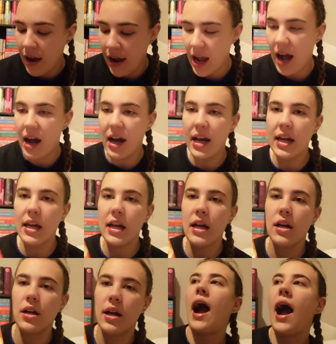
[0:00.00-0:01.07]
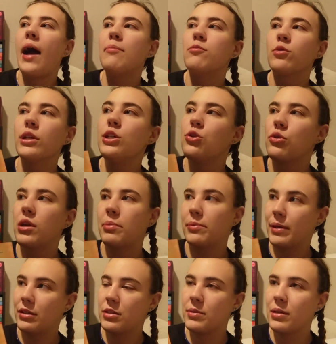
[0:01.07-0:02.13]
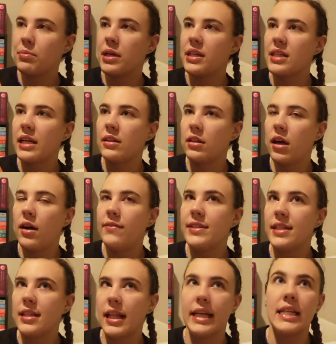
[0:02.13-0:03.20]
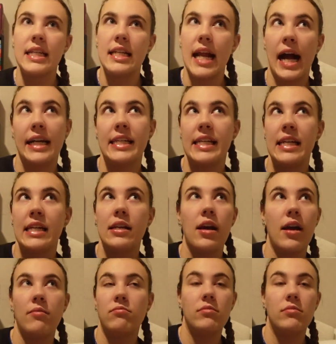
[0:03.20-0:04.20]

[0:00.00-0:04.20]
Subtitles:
I'm really torn up about this book because I loved like 99%